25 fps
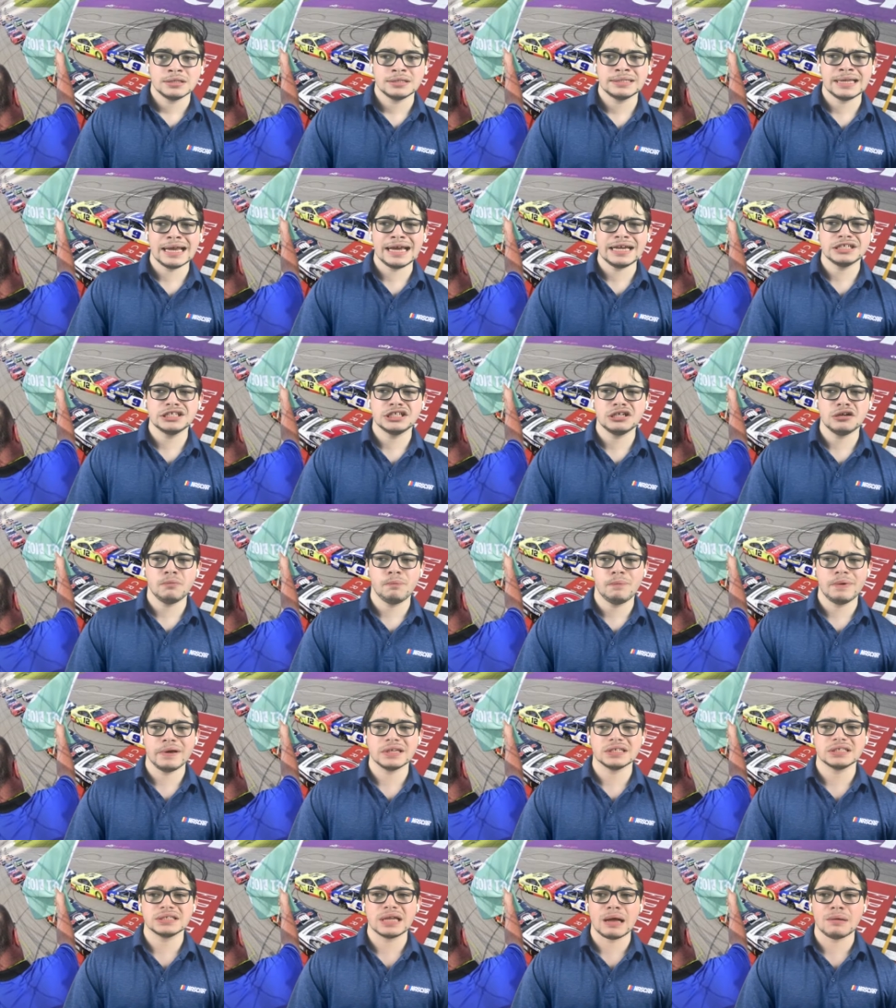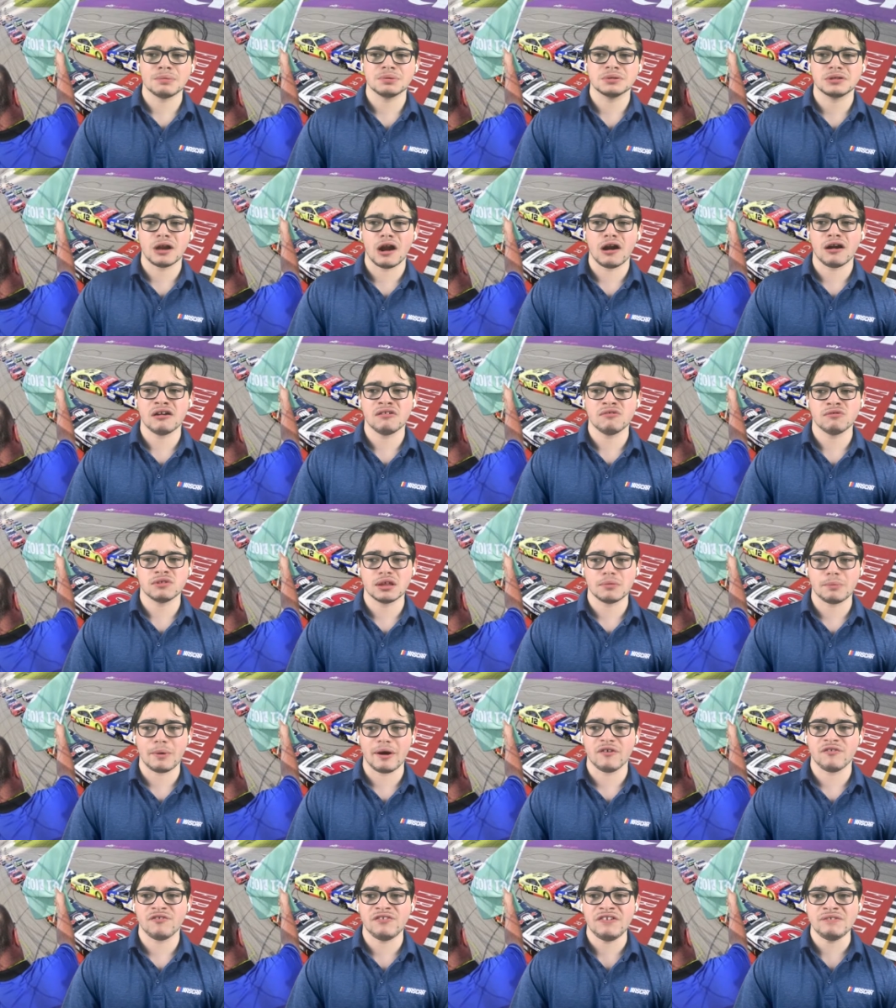stage 2 pit stop started with
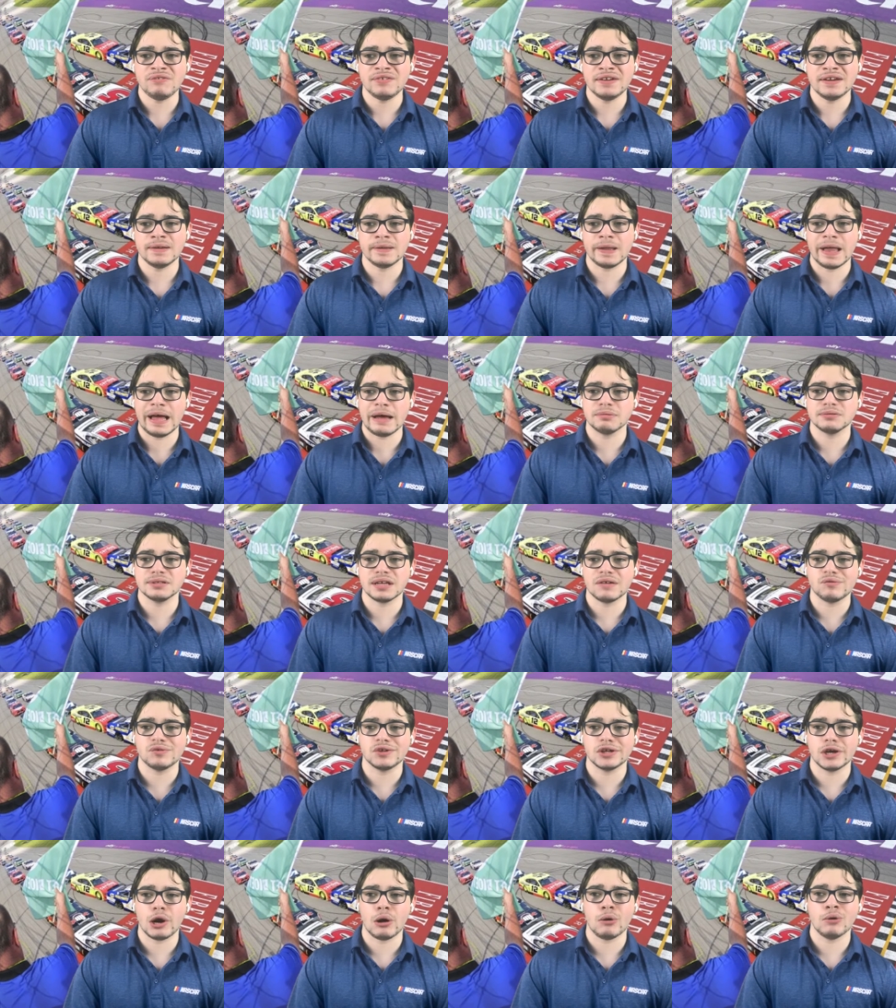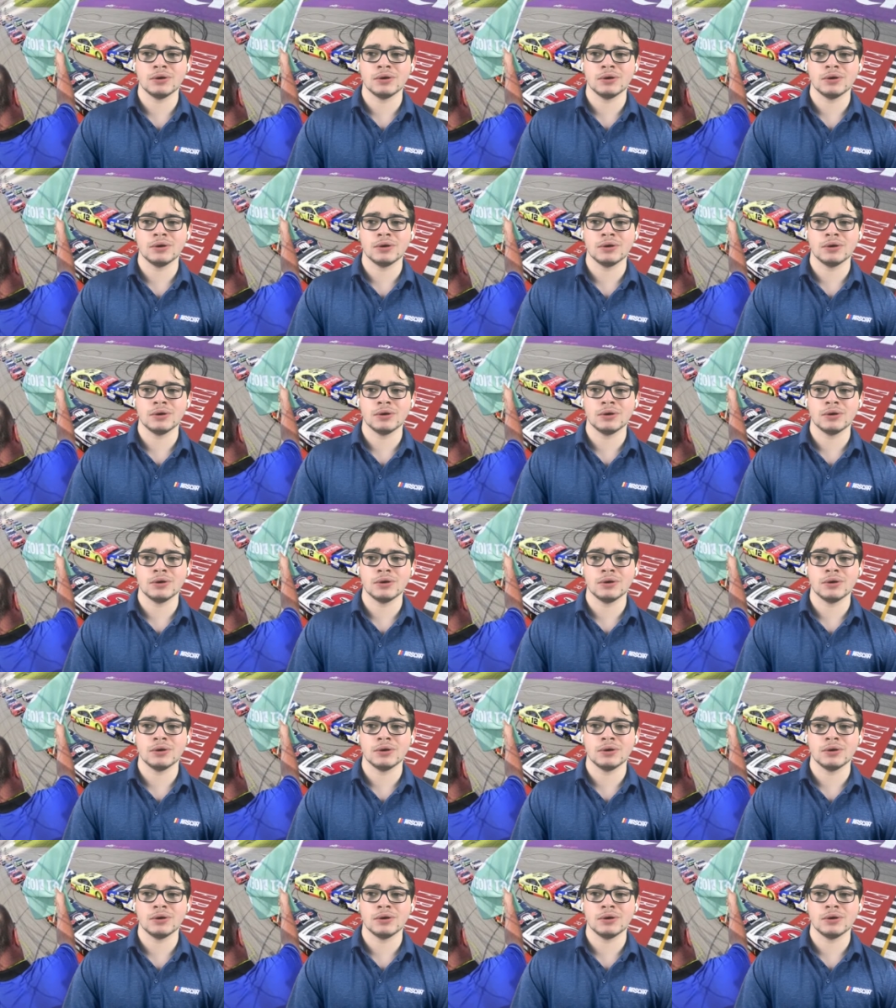about 15 laps left to go